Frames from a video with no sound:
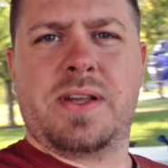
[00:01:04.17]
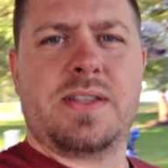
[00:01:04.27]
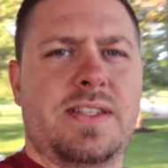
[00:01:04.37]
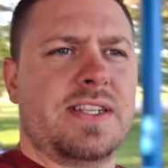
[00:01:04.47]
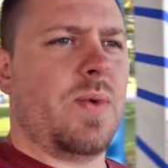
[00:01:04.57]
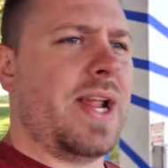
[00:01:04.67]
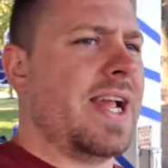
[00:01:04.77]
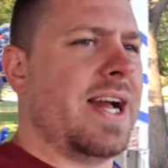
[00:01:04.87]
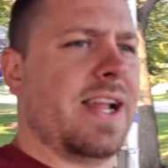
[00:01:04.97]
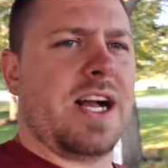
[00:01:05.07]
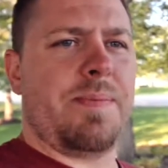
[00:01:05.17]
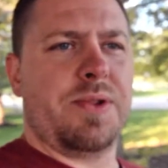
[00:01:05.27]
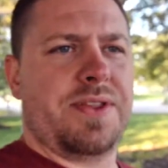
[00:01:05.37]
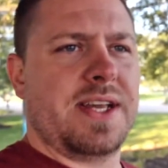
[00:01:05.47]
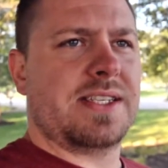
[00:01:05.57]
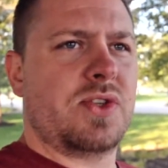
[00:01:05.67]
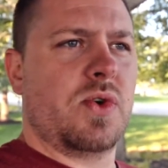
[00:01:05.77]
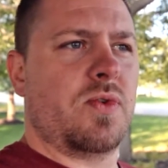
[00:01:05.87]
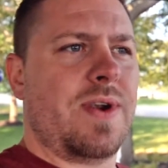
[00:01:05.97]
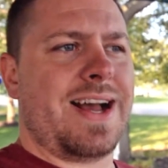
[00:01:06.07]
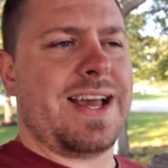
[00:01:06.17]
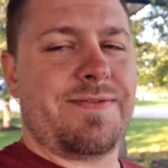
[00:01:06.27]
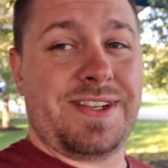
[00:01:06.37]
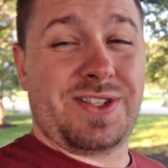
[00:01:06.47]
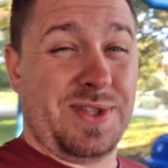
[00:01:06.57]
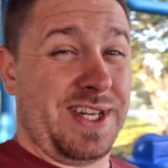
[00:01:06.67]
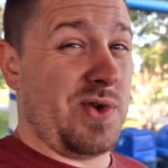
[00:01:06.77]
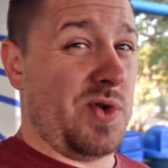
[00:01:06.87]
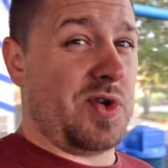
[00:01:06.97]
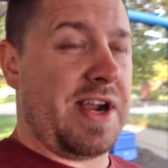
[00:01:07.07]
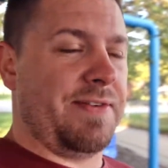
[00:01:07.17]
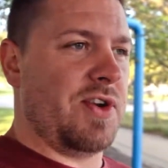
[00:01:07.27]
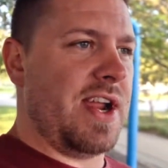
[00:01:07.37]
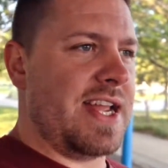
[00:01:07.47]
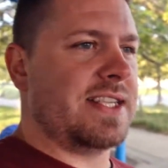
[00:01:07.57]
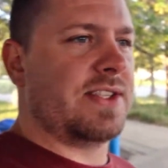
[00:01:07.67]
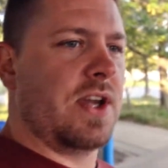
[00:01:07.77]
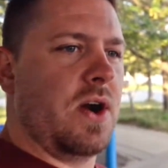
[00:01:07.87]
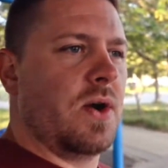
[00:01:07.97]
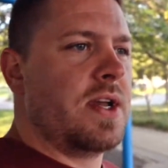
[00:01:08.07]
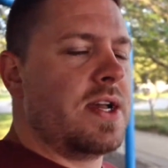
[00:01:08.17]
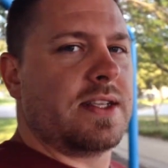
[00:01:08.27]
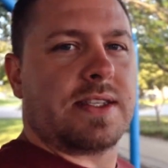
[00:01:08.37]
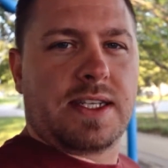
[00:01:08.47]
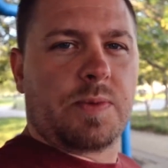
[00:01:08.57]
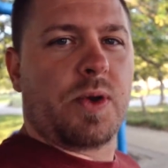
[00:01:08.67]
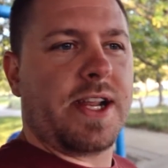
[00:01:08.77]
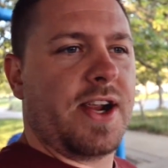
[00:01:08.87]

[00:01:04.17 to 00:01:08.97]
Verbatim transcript: still waiting on a couple things to arrive. It's only a quarter after eight, so still pretty